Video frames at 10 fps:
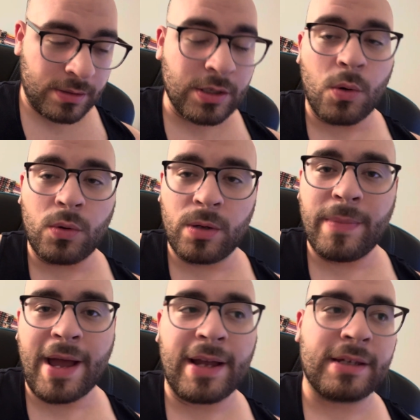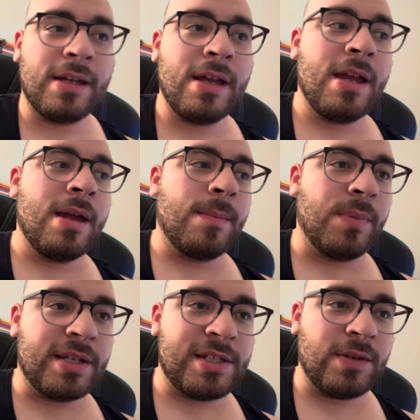quarterback,
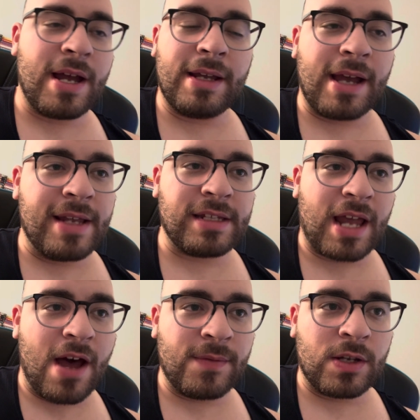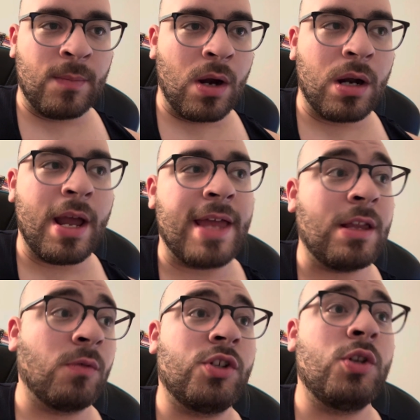but you still got guys like Alvin Kamara, and
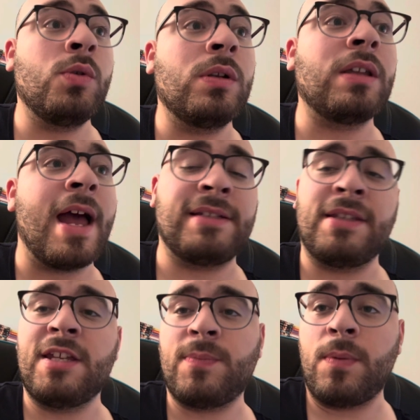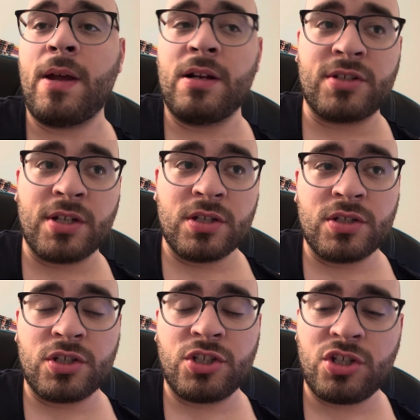they're utilizing these players
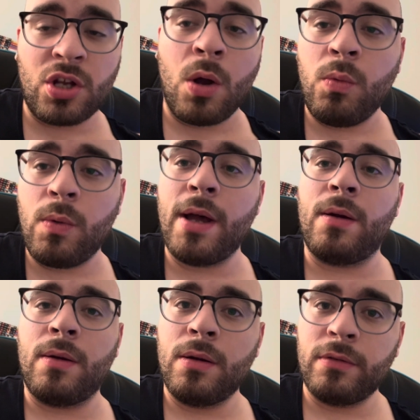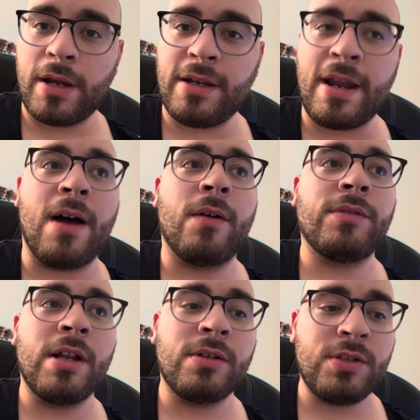so well right now.
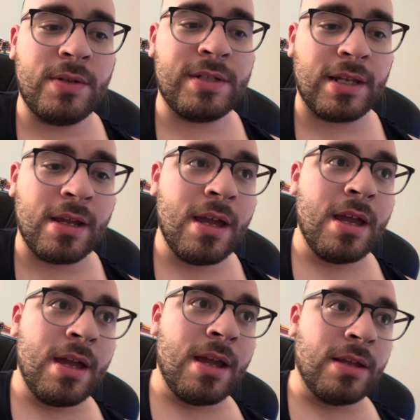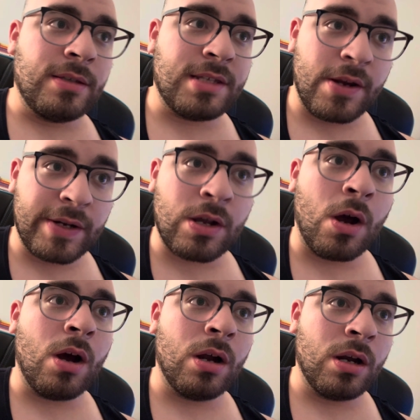They're using Derek
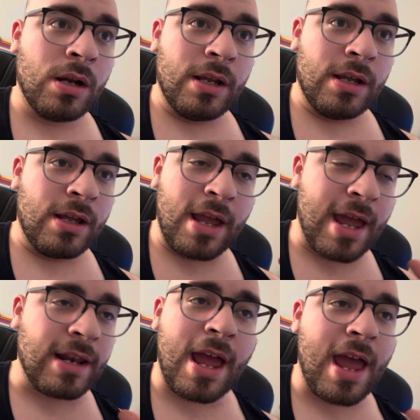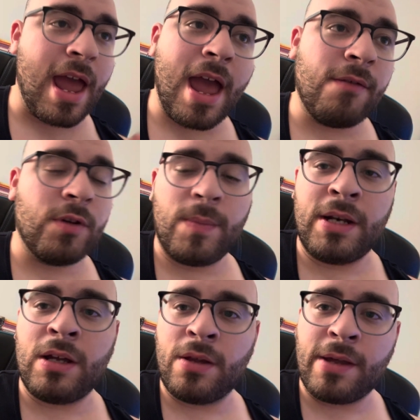Carr and
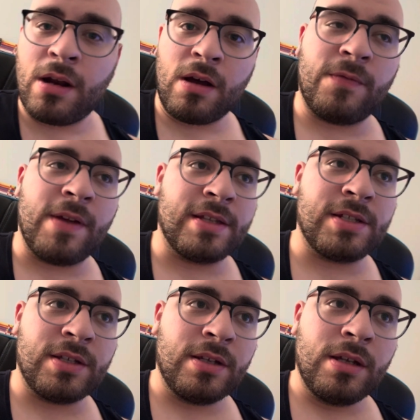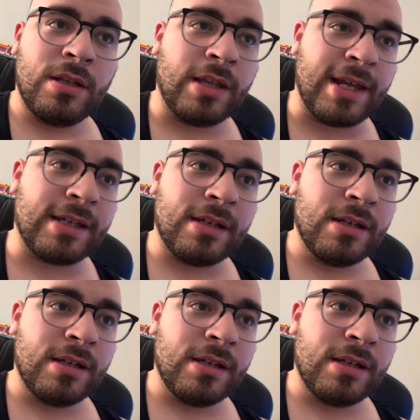everybody on that offense. Like,